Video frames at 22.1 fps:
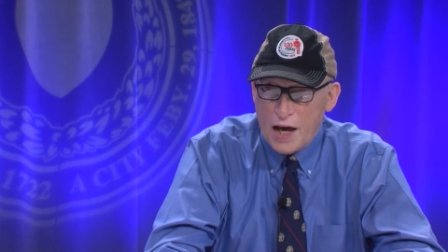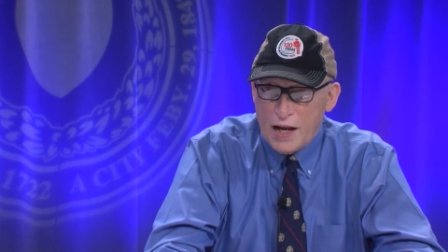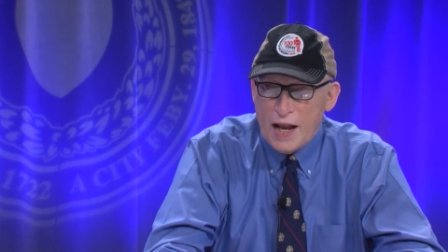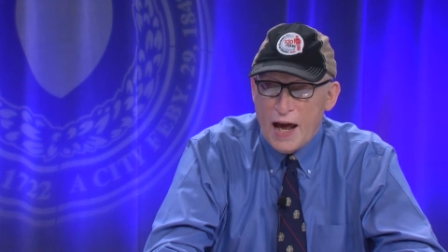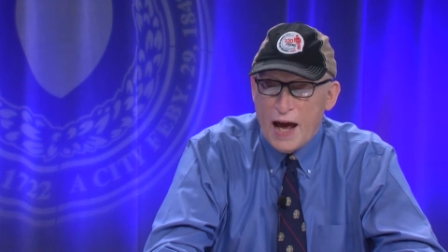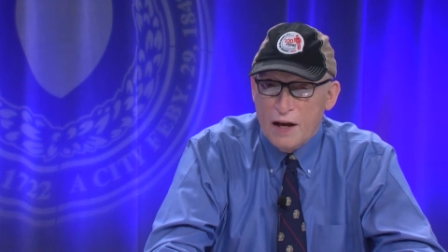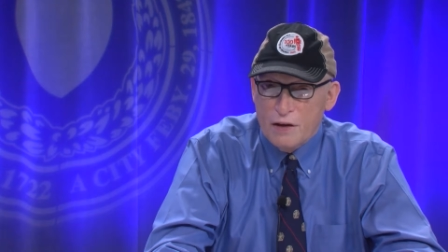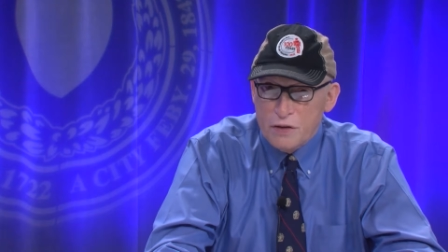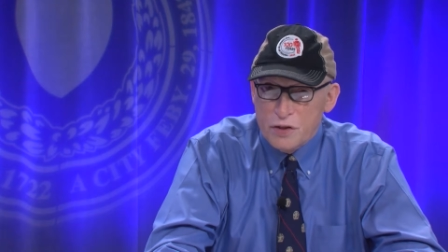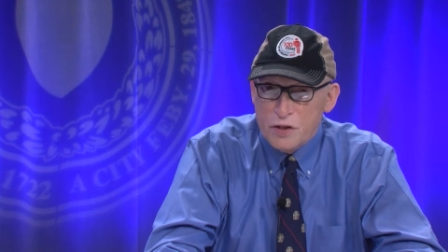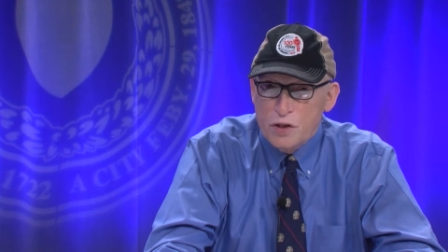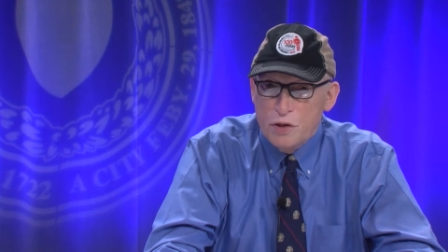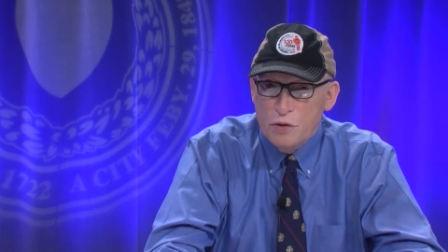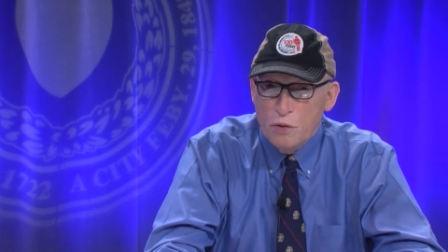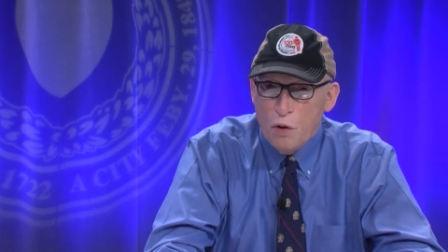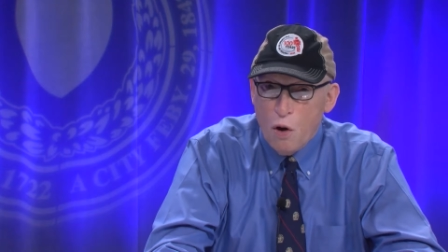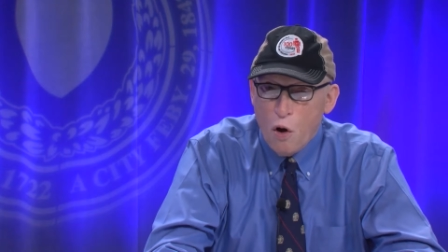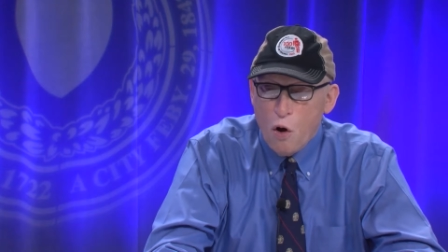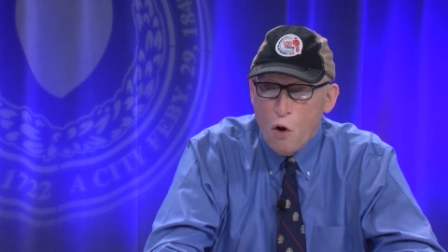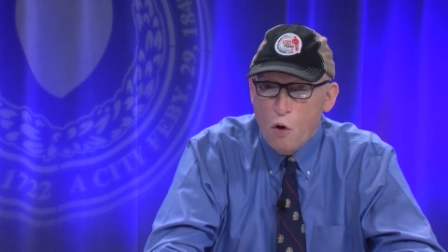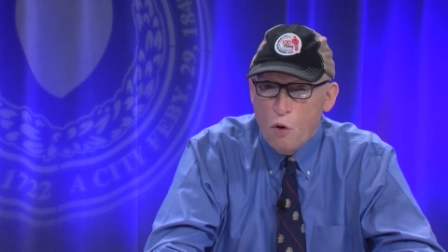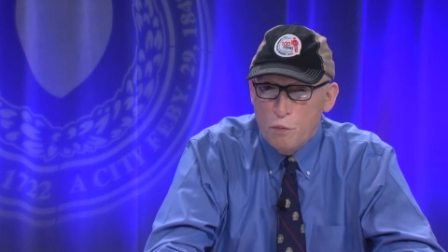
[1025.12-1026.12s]
out to
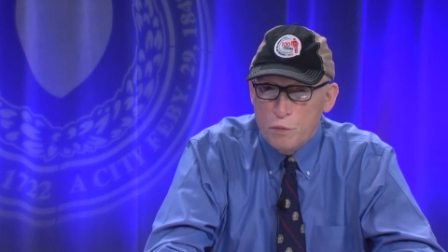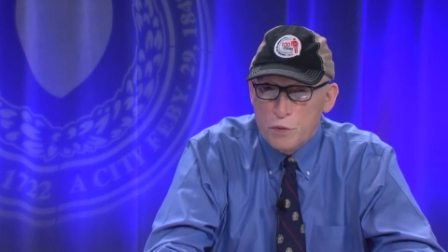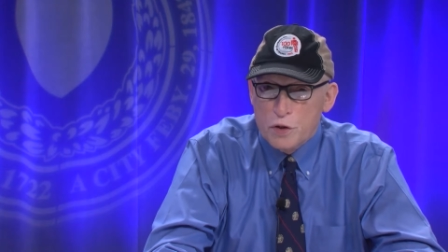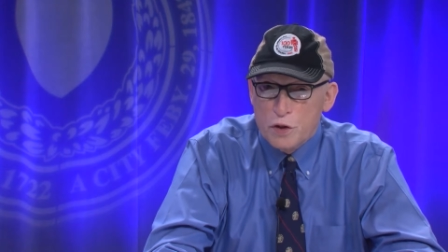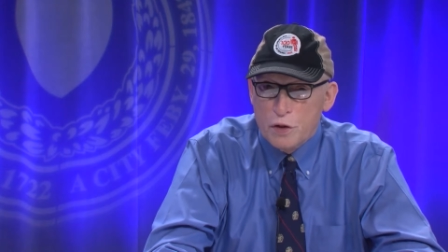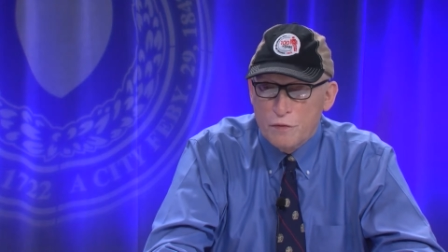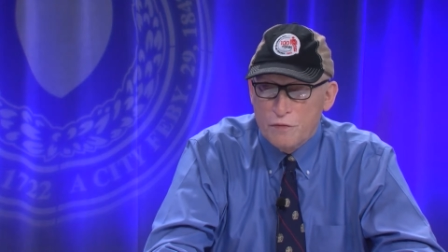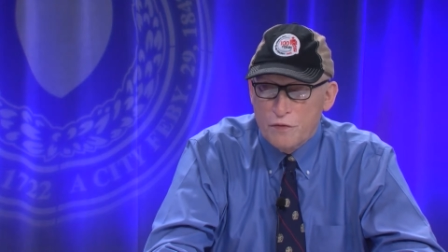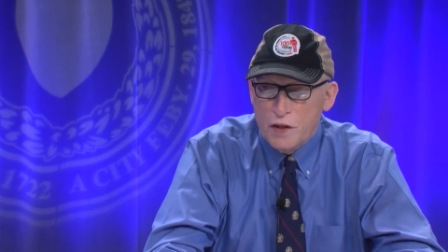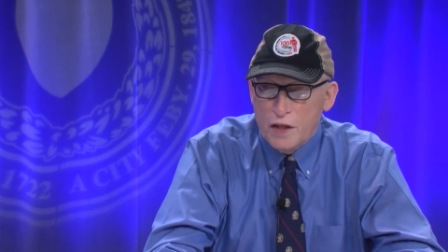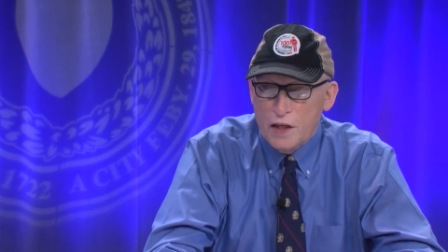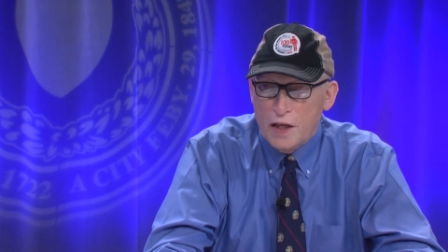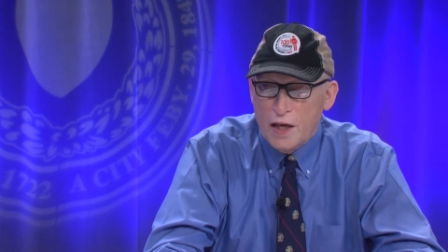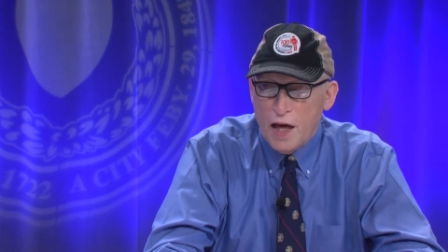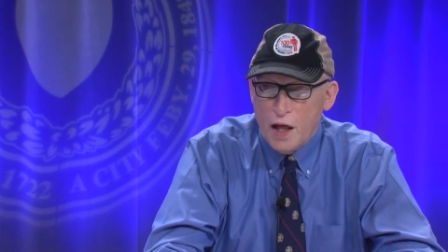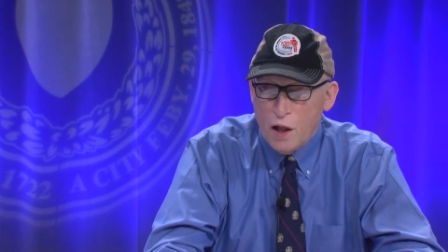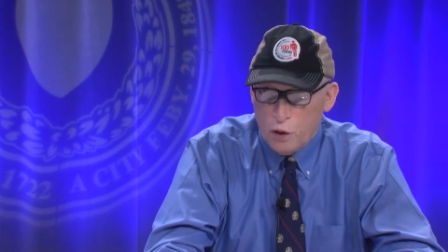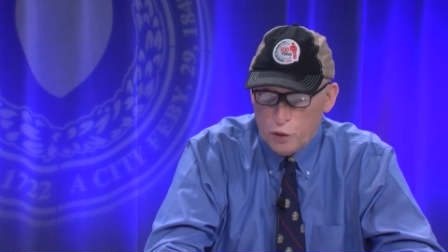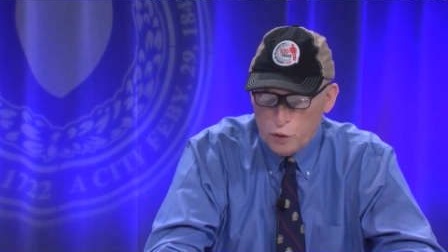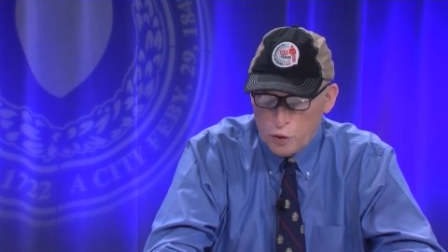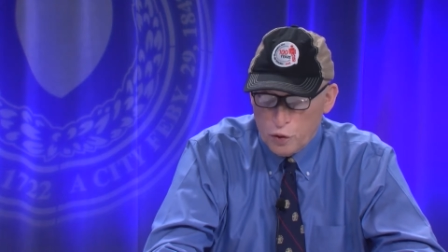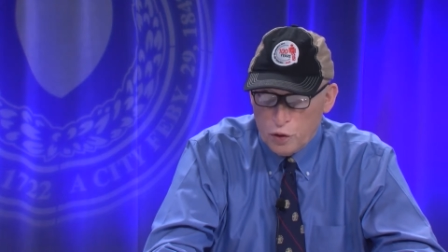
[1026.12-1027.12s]
homes of the
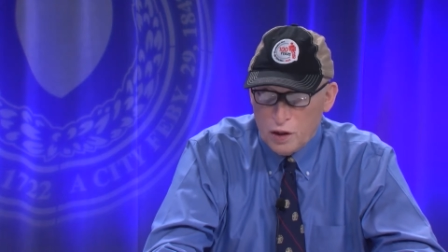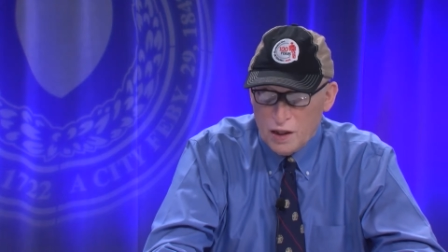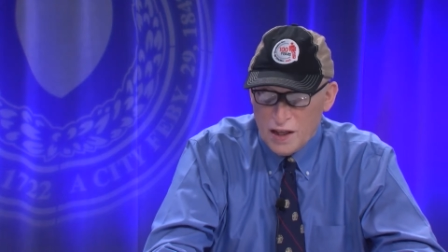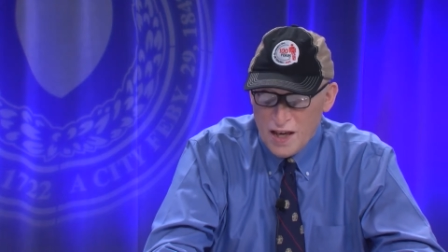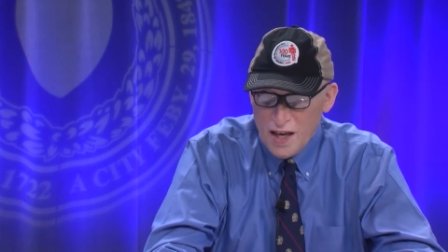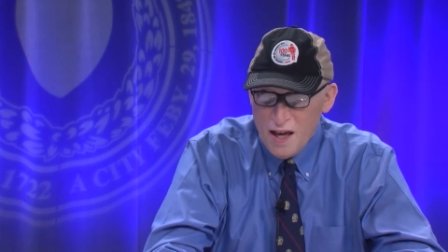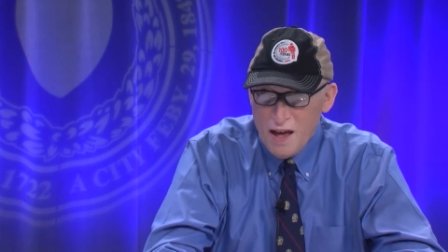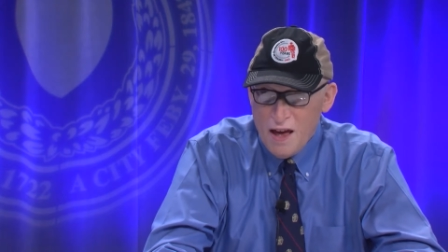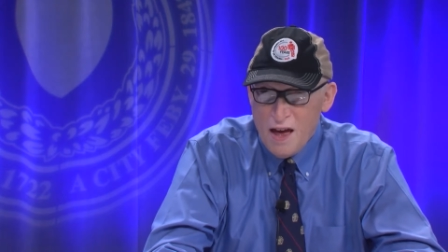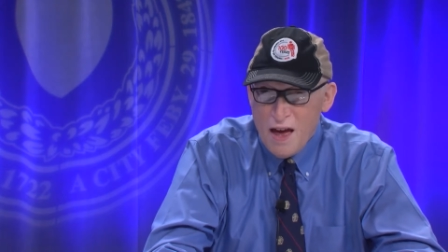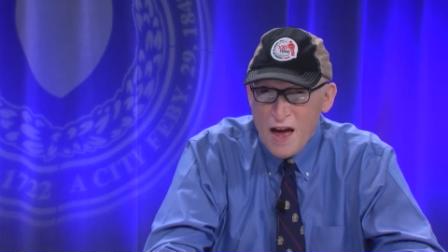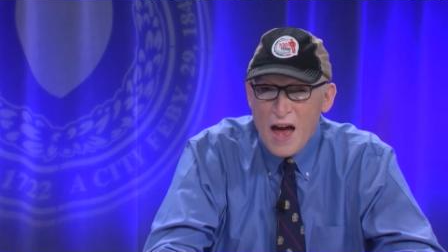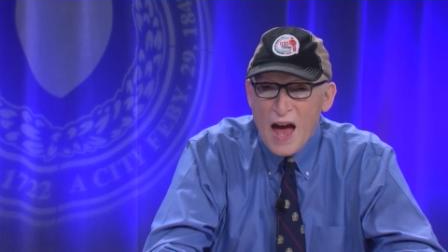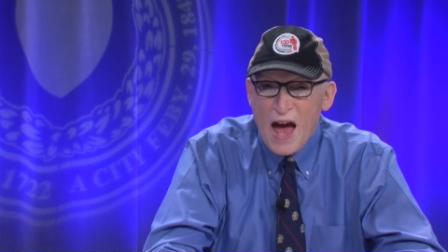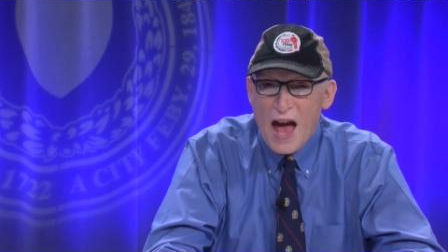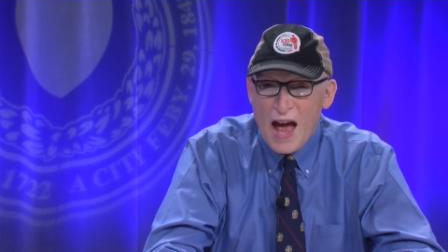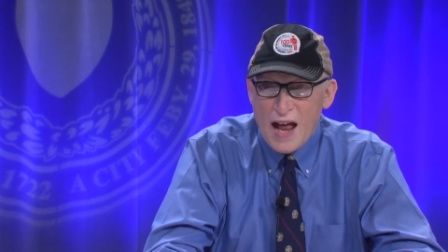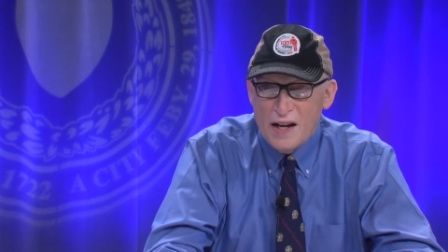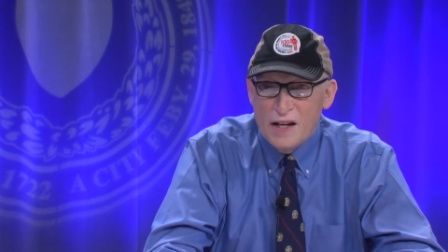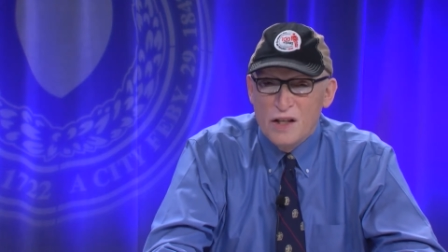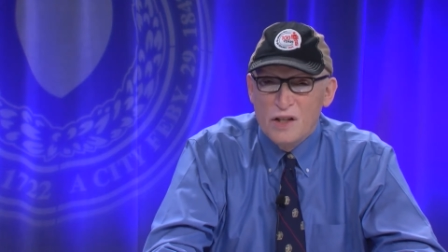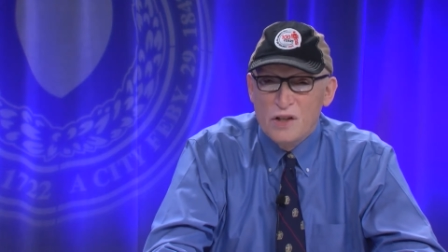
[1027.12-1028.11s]
elderly
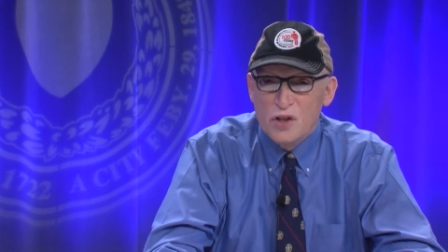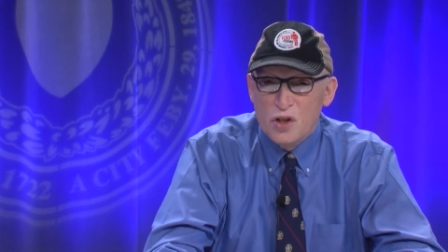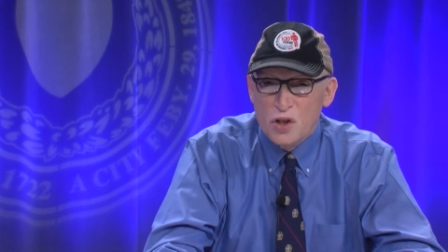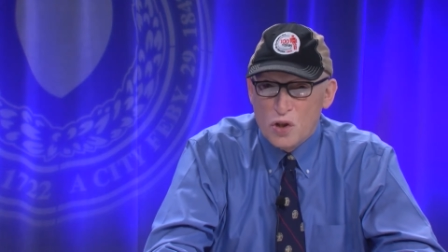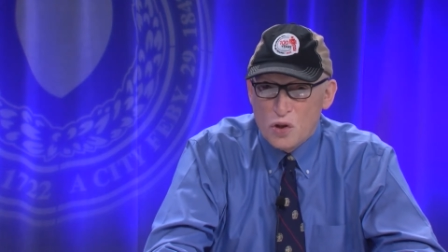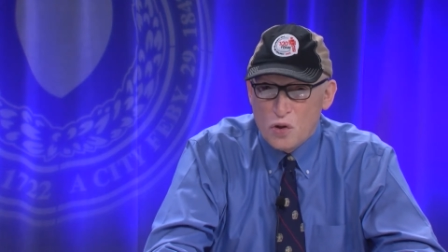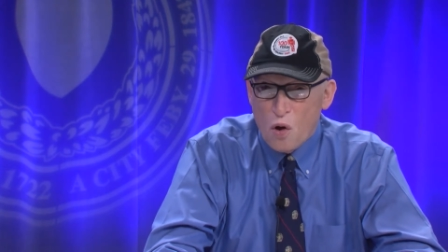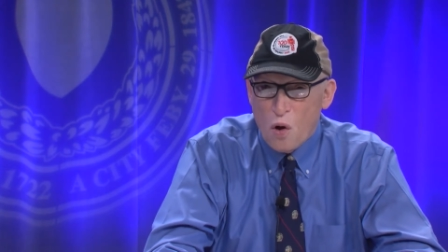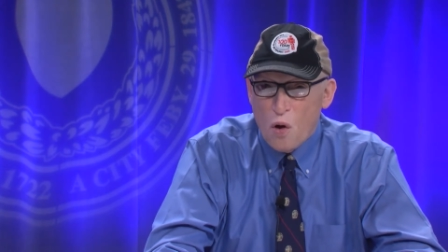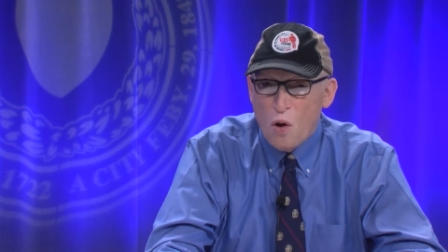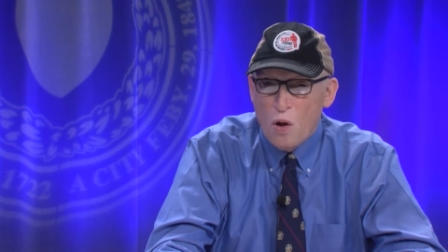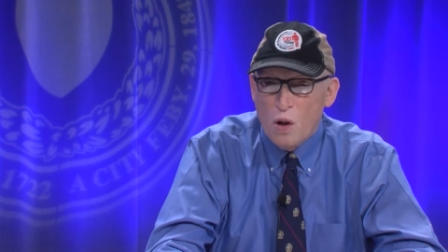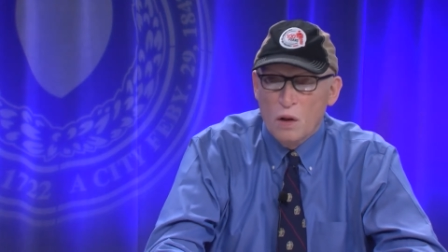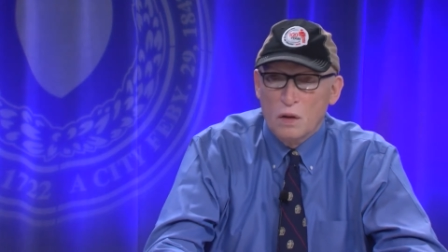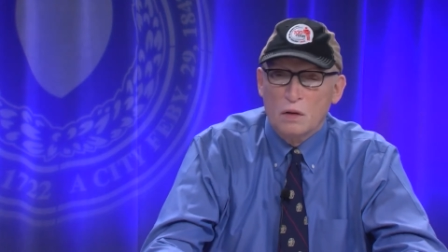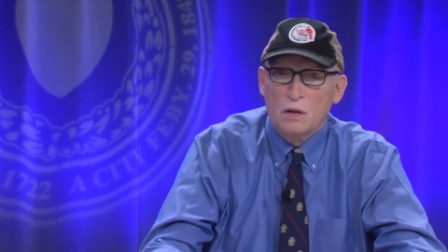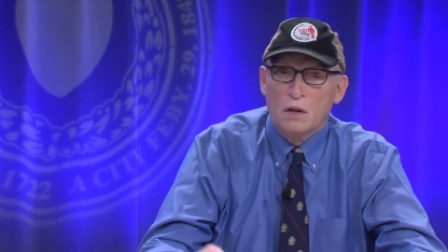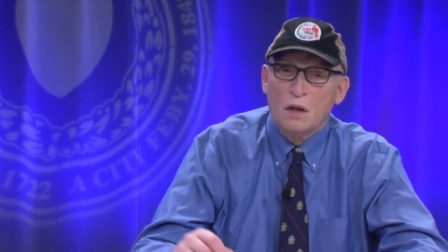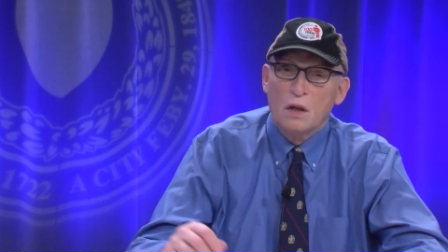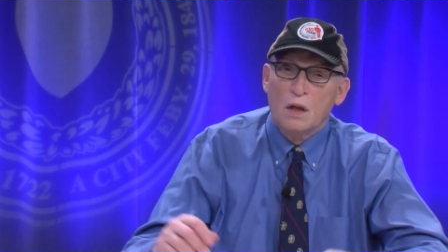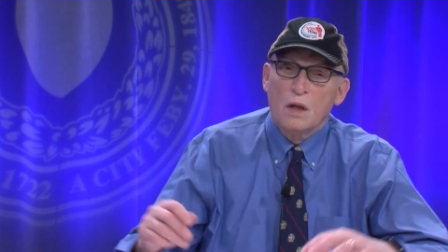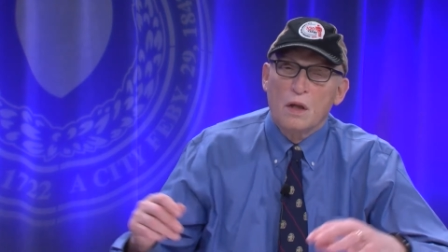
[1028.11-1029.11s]
and installed